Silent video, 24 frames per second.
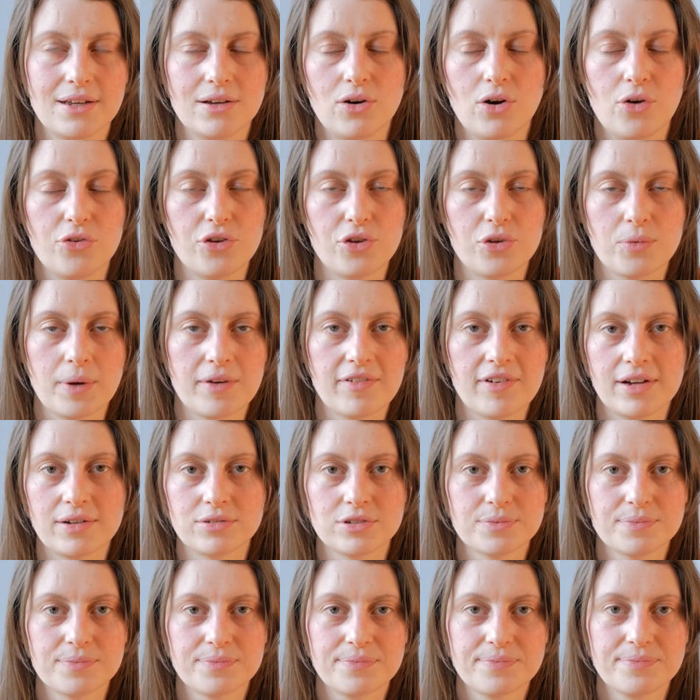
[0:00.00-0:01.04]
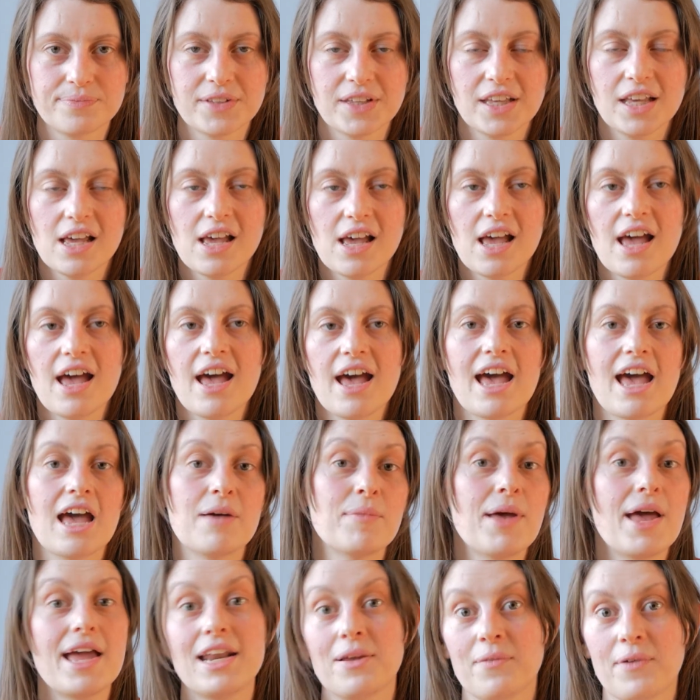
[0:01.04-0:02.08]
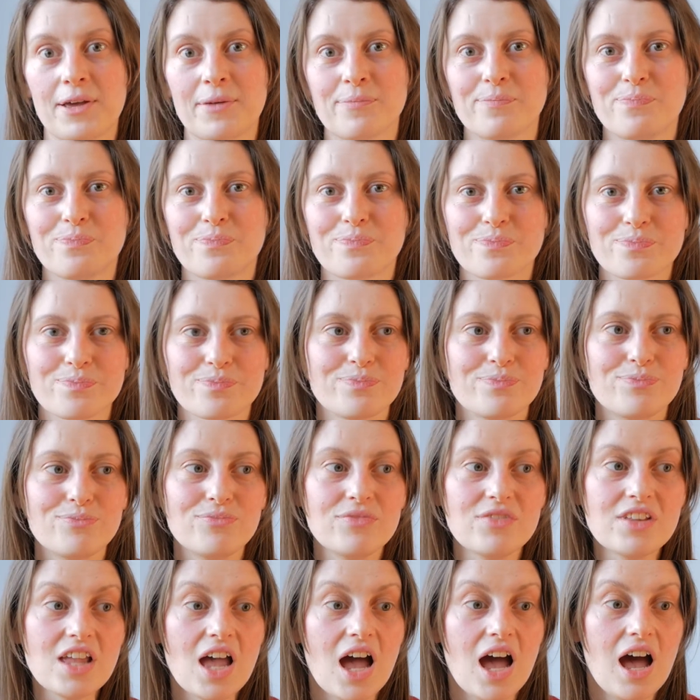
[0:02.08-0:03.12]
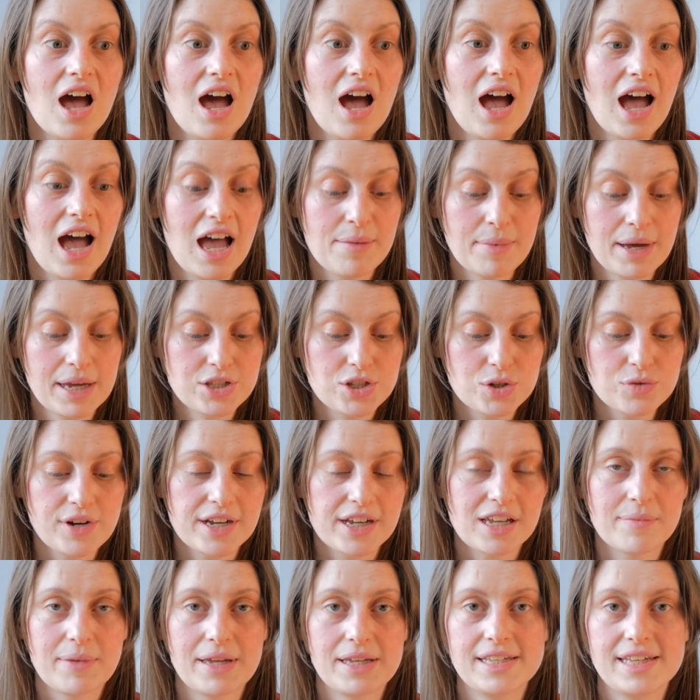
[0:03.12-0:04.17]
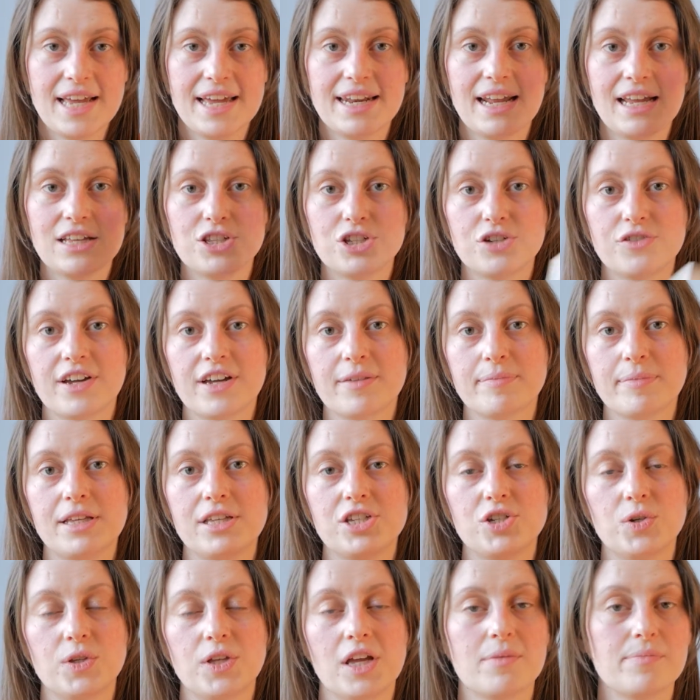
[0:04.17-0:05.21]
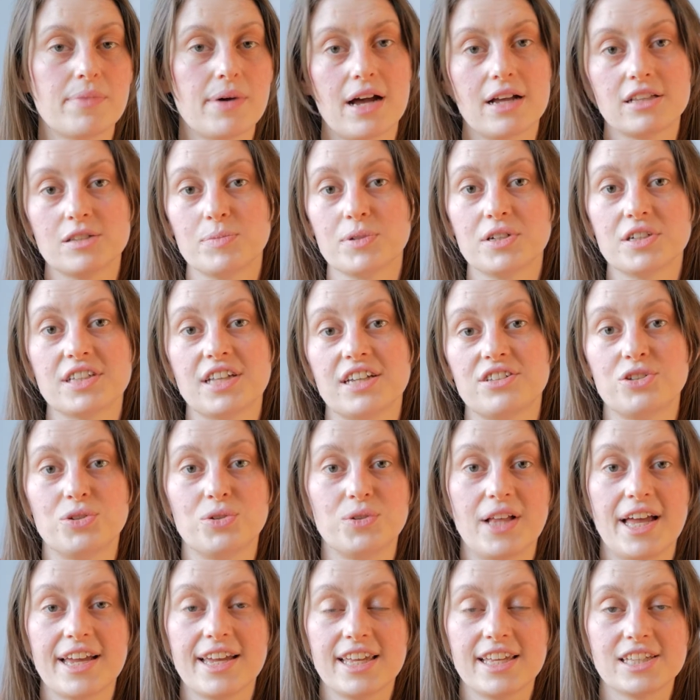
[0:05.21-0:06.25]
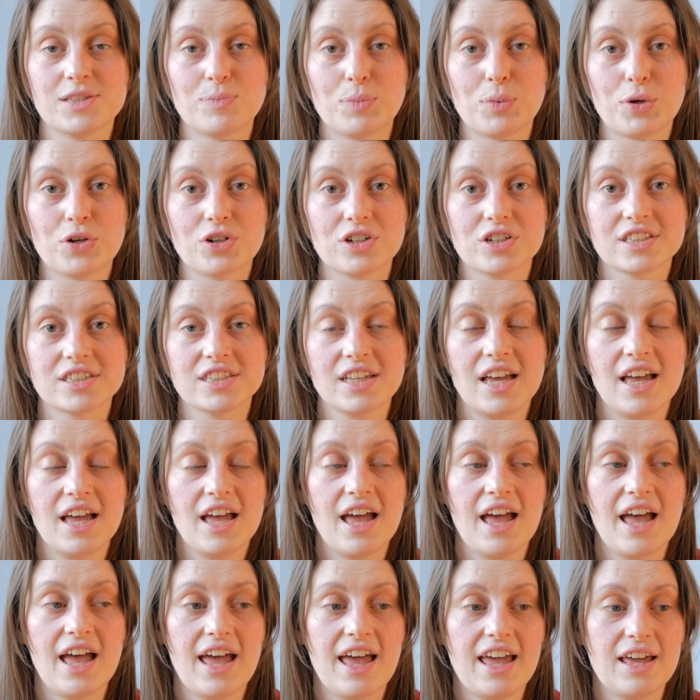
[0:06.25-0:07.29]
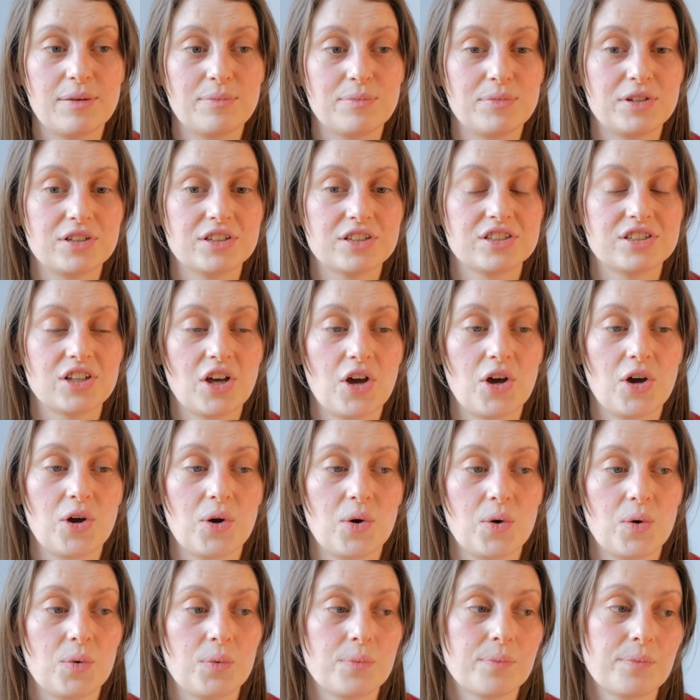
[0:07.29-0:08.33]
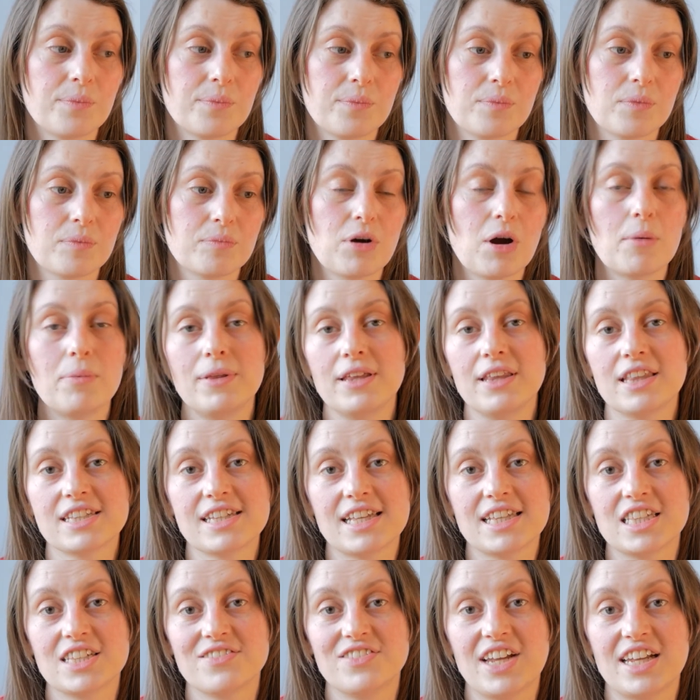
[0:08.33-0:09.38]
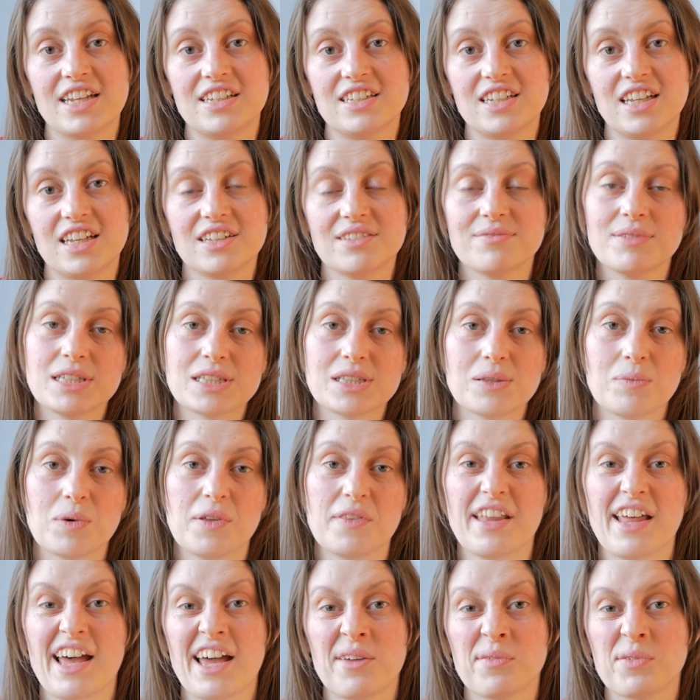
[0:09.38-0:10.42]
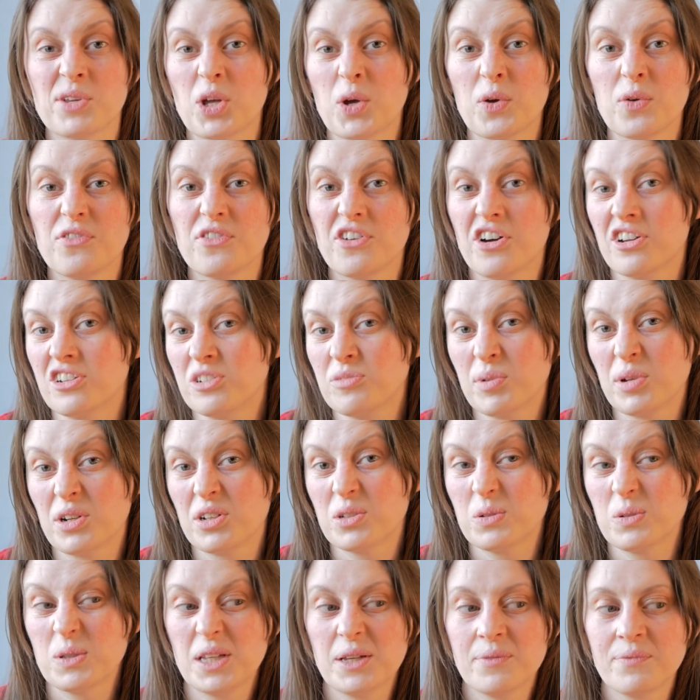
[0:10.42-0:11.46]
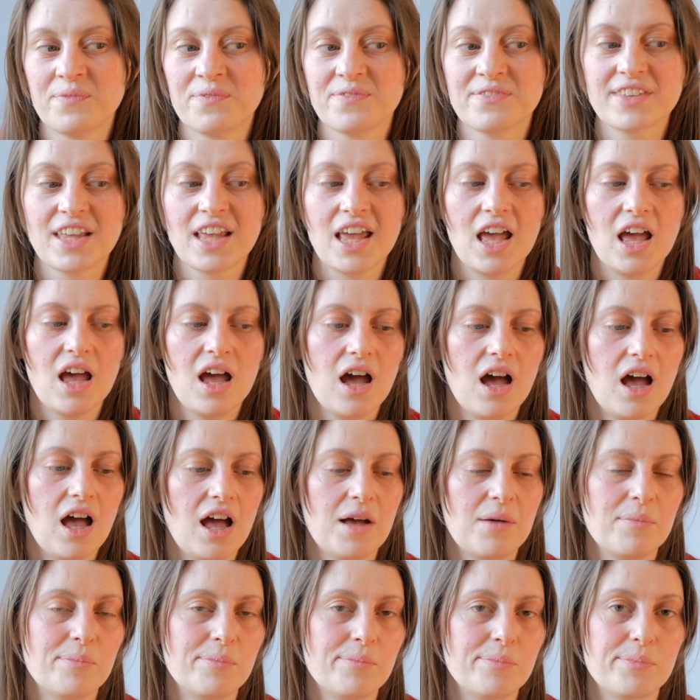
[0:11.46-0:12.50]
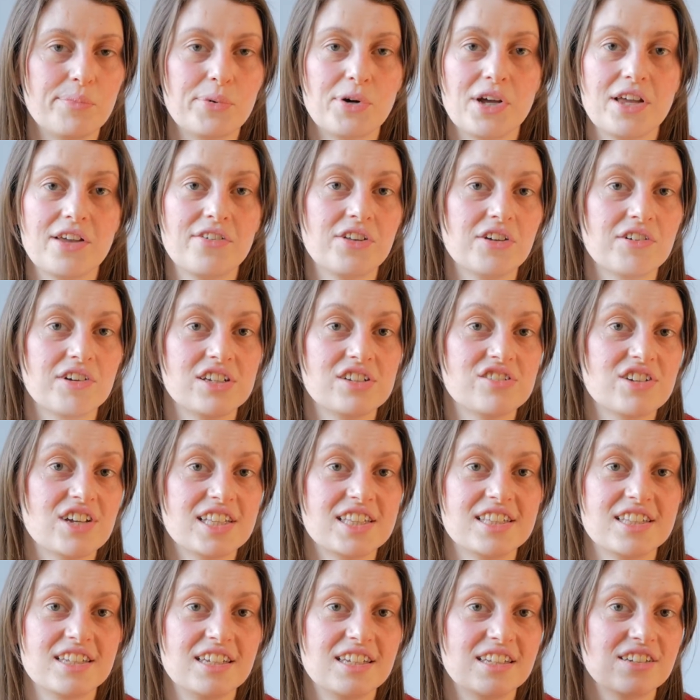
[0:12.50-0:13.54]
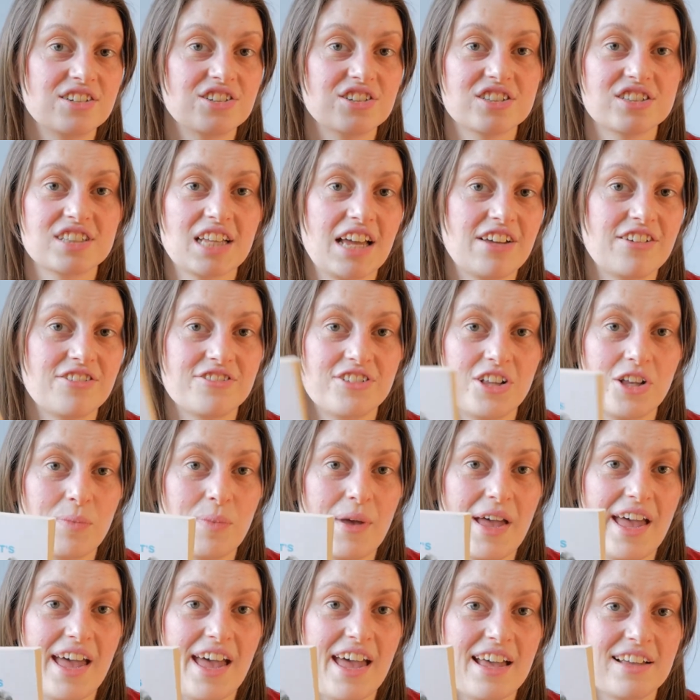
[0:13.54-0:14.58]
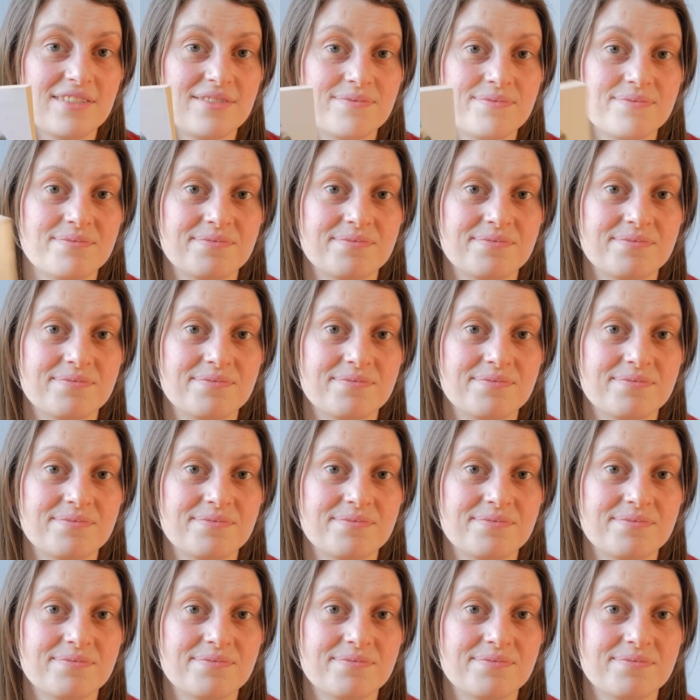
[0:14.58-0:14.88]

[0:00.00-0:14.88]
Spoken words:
all the other way around. Anyway, I do recommend it, and I do recommend Julian Barnes because I do like his books. So probably The Sentiment Ending is the one that I'd go for, to be honest with you. But if you're interested in Gustave Flaubert,